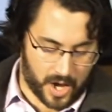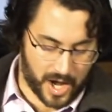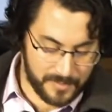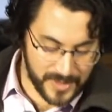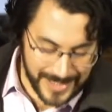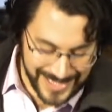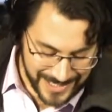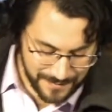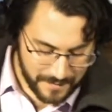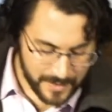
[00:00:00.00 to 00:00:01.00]
I
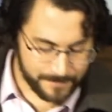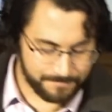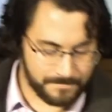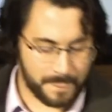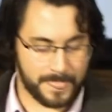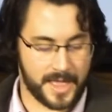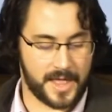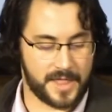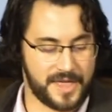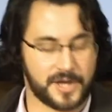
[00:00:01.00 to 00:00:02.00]
believe
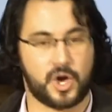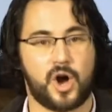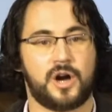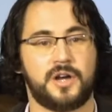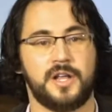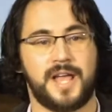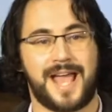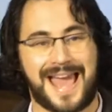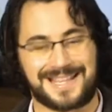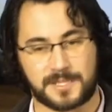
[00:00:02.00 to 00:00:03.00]
that God
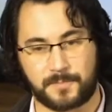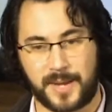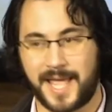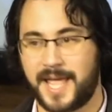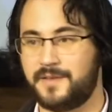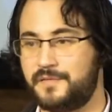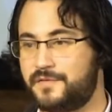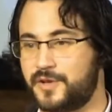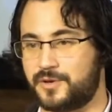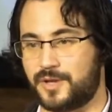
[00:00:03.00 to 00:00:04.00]
has a plan
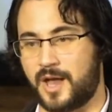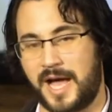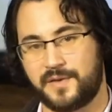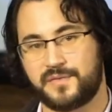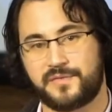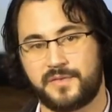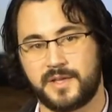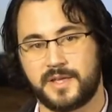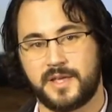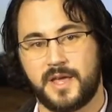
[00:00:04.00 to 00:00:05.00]
for your life.
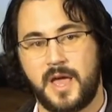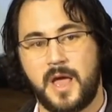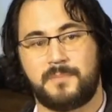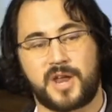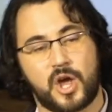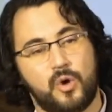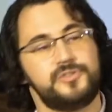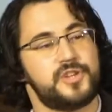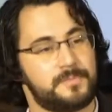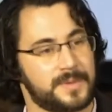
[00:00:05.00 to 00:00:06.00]
But I
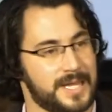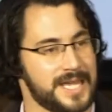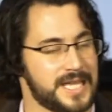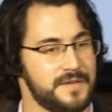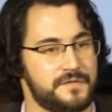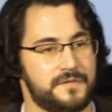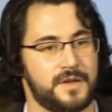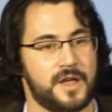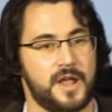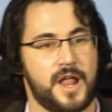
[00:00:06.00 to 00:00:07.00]
also believe
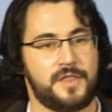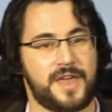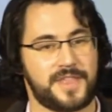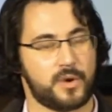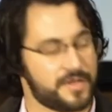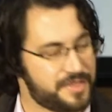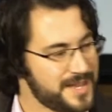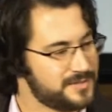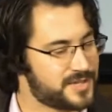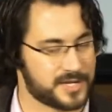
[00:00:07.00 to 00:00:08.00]
that there are
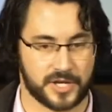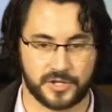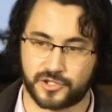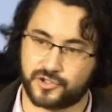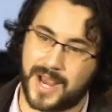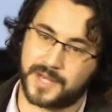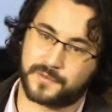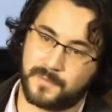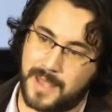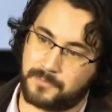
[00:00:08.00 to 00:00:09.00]
things that can
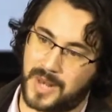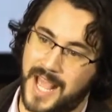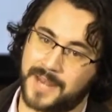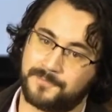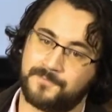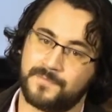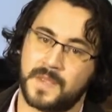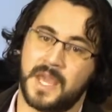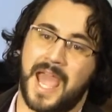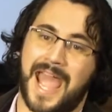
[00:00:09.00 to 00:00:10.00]
distract from that plan.
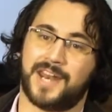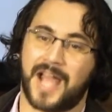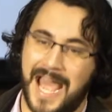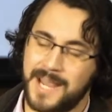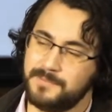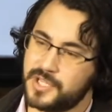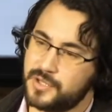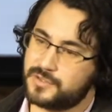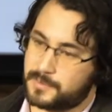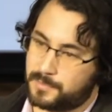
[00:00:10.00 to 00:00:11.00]
And I aim to
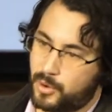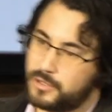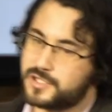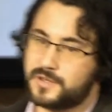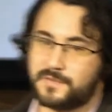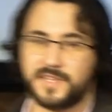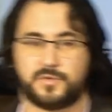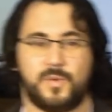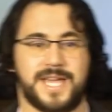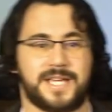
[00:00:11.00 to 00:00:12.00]
use the portion of
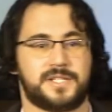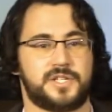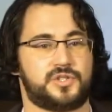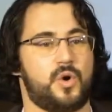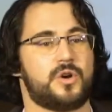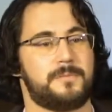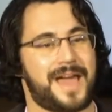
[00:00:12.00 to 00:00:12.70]
this week to talk